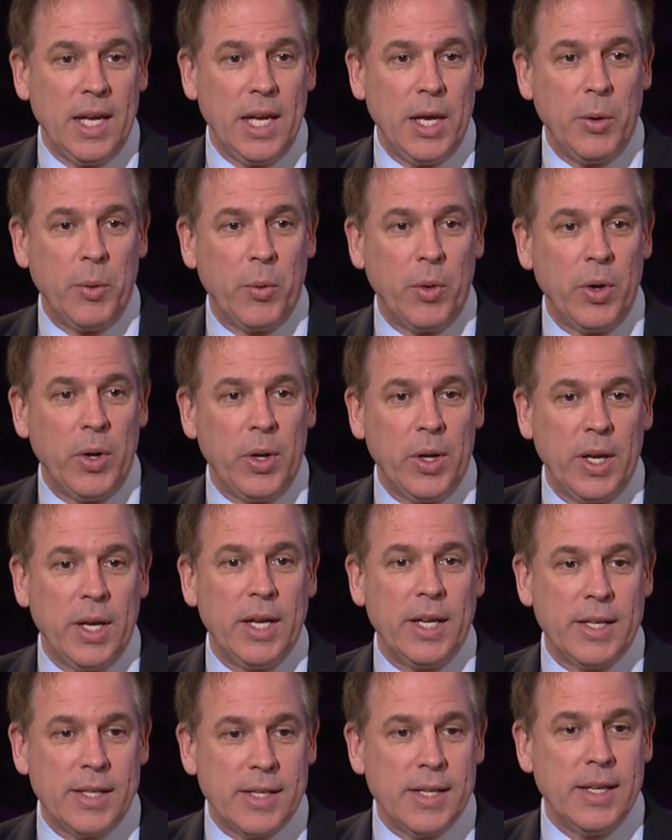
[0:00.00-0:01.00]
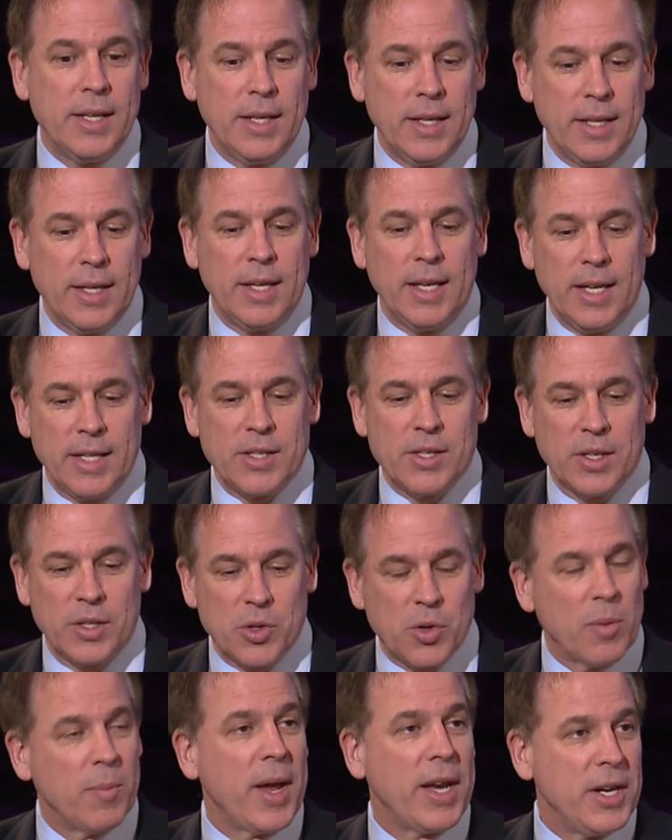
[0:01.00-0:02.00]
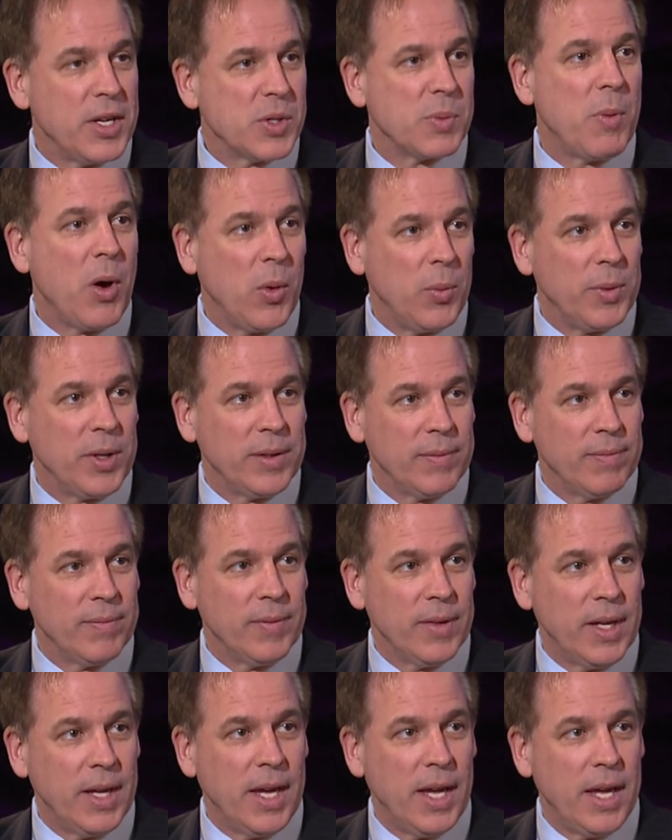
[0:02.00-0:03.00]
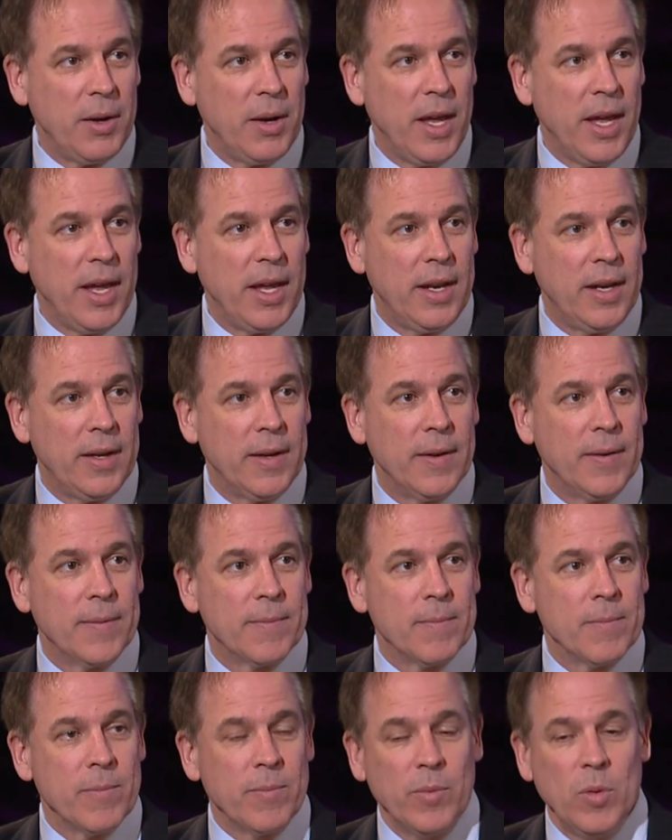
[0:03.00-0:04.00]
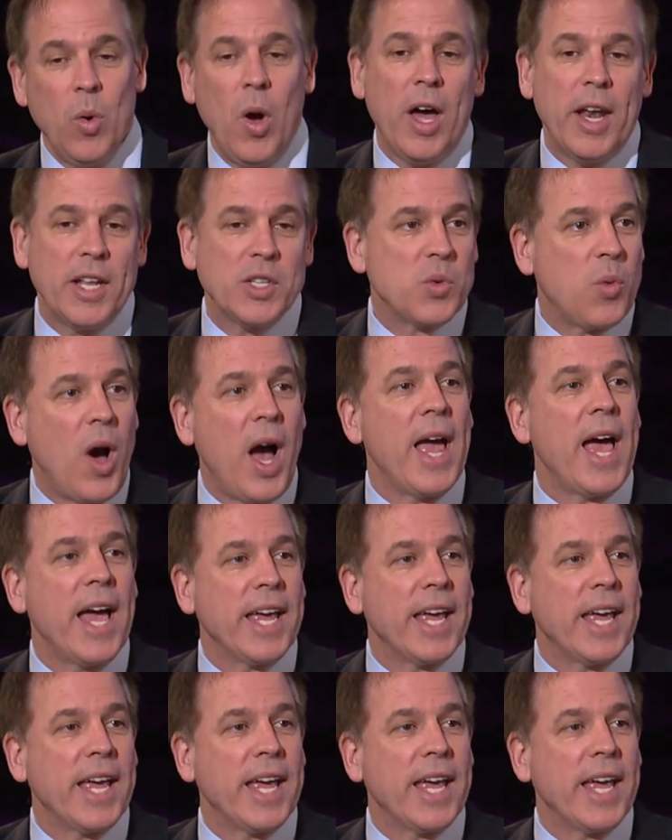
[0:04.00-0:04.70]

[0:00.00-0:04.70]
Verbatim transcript: it, it it's a tremendous moment. Yeah, and, you feel, and, yeah. well, and it's why